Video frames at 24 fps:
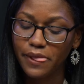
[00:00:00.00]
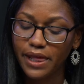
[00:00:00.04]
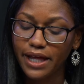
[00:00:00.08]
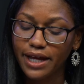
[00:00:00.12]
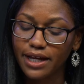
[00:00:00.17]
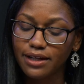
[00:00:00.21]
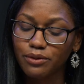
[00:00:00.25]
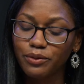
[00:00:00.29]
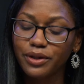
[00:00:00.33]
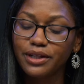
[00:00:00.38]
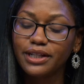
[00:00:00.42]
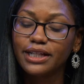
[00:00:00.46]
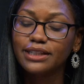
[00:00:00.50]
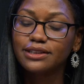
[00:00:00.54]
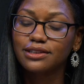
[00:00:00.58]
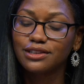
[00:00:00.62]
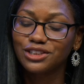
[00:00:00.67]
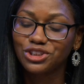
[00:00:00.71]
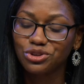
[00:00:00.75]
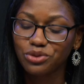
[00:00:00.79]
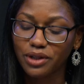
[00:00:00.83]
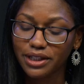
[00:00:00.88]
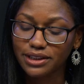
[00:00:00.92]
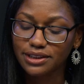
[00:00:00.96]
And we need
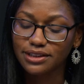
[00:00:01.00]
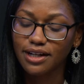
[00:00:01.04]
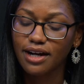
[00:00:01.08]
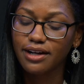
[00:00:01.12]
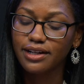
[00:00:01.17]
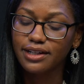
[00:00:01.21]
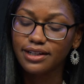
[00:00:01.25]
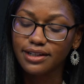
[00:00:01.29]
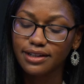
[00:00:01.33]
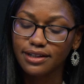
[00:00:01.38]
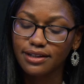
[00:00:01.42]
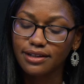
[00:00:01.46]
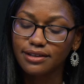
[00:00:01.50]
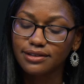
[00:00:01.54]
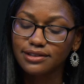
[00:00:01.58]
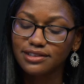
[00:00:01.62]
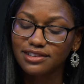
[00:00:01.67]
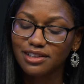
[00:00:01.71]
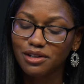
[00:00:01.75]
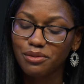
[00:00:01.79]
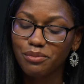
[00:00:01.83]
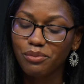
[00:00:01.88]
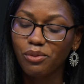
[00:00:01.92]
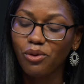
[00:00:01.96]
to trust our
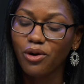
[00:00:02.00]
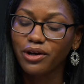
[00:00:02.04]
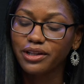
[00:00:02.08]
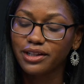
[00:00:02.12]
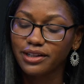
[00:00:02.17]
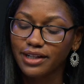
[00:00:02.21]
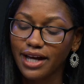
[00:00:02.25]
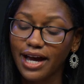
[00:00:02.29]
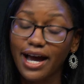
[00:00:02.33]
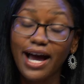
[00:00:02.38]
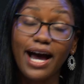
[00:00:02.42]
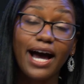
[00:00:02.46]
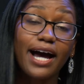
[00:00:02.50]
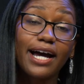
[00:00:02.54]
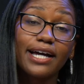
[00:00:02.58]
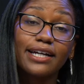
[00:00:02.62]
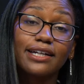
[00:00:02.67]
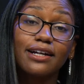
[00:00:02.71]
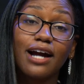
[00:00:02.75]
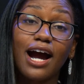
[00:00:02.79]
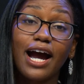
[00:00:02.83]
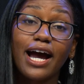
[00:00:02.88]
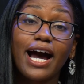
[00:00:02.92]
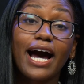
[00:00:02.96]
ears more than our,
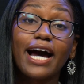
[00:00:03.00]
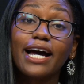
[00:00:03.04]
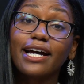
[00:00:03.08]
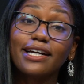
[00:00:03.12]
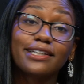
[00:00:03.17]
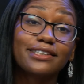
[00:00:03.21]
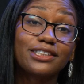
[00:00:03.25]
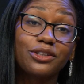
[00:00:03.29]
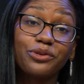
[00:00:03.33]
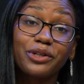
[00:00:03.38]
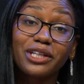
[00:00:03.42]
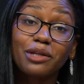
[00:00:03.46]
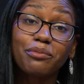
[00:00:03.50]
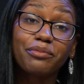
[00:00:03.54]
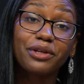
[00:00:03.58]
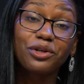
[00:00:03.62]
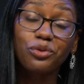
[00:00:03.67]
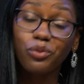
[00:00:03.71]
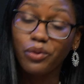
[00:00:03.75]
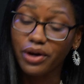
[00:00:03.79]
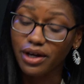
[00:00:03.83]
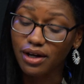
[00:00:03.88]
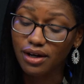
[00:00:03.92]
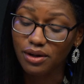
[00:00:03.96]
eye, our eyes so we can be
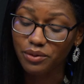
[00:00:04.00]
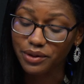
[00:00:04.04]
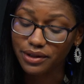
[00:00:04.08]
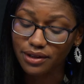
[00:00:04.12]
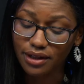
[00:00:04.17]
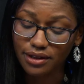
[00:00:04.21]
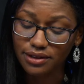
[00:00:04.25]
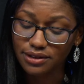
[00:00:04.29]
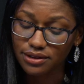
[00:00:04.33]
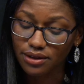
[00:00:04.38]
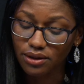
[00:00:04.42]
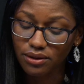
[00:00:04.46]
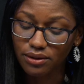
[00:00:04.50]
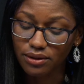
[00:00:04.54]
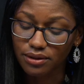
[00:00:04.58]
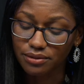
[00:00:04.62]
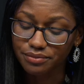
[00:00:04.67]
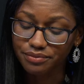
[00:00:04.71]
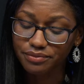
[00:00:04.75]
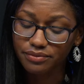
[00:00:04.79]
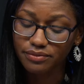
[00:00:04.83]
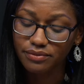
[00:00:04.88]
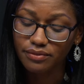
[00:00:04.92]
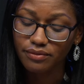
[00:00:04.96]
well with our
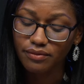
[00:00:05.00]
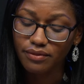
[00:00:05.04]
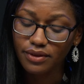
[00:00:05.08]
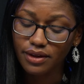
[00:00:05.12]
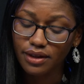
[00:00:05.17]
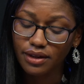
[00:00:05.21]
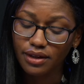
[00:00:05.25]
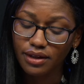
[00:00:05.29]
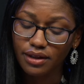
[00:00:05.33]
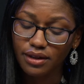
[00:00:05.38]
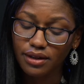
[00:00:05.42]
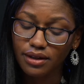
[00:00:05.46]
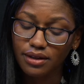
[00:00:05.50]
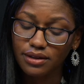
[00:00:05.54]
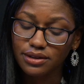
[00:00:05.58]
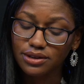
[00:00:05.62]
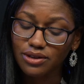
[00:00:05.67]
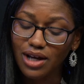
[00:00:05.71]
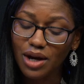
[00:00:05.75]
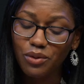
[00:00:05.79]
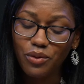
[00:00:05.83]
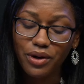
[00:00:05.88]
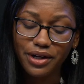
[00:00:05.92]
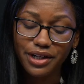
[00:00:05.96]
soul.
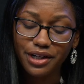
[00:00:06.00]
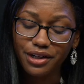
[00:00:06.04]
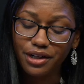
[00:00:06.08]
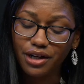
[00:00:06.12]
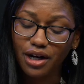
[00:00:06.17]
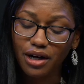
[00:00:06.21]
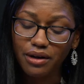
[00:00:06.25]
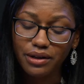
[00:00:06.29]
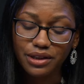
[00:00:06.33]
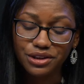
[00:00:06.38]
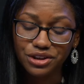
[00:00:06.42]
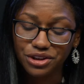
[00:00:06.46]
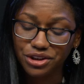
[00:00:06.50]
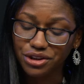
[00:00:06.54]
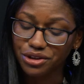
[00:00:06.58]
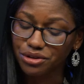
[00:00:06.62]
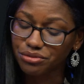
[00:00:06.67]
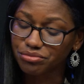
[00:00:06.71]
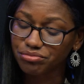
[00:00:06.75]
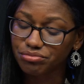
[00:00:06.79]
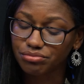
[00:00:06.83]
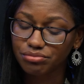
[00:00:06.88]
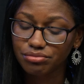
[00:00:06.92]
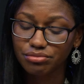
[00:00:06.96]
So I want to encourage
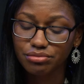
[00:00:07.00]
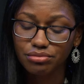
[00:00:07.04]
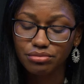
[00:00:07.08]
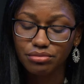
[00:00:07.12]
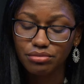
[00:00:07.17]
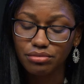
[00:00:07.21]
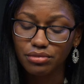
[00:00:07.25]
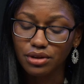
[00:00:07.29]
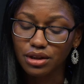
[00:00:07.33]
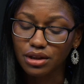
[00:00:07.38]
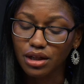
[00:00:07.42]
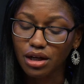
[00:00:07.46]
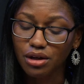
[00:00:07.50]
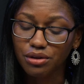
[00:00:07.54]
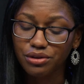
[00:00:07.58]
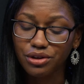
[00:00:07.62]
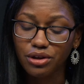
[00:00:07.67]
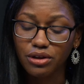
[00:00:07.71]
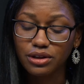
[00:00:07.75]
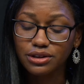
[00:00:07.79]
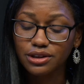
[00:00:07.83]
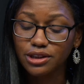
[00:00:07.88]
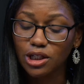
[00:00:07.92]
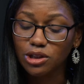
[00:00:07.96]
you. You know,
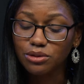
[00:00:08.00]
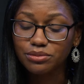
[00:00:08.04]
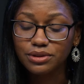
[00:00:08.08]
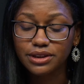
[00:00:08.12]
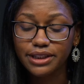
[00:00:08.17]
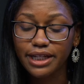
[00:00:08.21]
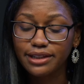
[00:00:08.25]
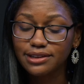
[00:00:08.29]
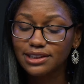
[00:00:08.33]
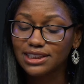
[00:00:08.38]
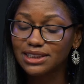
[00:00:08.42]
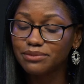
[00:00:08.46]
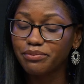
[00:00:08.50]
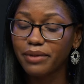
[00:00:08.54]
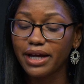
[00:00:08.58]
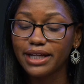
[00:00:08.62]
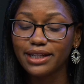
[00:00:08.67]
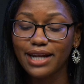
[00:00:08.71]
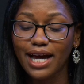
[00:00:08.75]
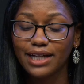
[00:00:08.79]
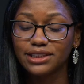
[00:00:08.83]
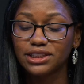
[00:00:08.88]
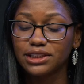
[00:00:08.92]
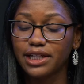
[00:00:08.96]
your circumstances may
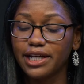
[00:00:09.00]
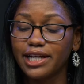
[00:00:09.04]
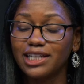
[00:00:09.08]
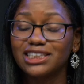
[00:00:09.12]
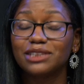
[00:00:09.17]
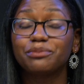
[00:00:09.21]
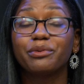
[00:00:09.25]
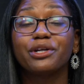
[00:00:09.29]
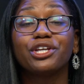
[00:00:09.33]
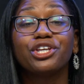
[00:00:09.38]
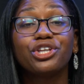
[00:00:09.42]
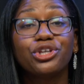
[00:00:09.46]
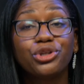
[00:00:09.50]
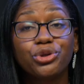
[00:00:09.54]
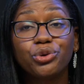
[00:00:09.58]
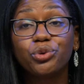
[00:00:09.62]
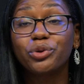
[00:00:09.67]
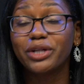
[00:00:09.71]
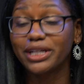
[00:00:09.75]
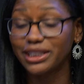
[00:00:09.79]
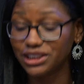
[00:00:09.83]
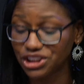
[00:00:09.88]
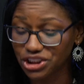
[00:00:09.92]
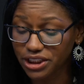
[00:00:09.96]
not change, but you
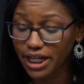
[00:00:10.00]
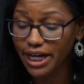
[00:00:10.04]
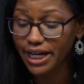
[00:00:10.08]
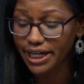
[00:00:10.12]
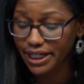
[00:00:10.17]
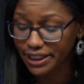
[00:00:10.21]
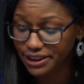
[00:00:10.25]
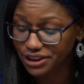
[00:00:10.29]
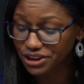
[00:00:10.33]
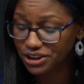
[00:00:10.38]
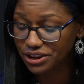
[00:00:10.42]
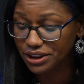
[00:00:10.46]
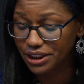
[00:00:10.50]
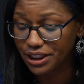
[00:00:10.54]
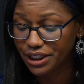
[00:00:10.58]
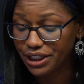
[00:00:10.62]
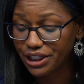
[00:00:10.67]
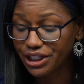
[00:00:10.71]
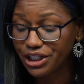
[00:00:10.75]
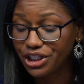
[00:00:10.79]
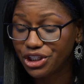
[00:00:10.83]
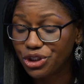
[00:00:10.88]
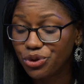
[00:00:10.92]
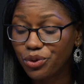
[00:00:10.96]
can change.
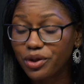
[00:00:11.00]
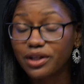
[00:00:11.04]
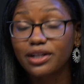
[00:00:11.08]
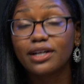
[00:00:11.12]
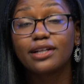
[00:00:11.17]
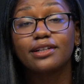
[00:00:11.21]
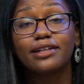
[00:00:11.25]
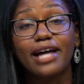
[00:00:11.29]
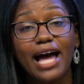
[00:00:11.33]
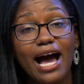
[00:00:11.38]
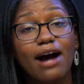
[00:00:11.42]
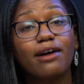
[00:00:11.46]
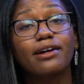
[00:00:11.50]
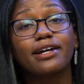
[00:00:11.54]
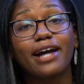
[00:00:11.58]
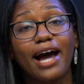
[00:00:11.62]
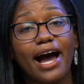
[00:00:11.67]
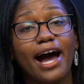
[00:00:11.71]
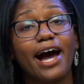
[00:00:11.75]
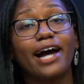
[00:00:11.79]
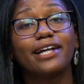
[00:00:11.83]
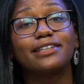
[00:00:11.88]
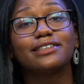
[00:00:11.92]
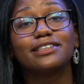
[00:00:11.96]
You can allow
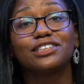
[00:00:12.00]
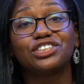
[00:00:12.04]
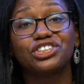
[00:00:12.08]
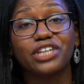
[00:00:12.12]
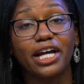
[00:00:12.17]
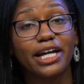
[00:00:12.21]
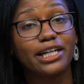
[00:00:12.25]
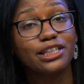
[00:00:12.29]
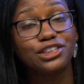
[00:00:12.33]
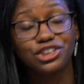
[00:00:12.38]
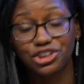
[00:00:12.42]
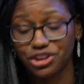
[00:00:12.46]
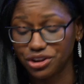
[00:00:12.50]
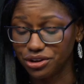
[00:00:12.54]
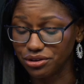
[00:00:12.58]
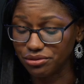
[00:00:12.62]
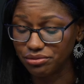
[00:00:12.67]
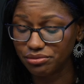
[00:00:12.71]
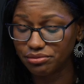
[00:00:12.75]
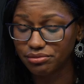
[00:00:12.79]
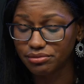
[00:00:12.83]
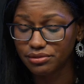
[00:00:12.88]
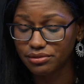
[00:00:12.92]
God to change you.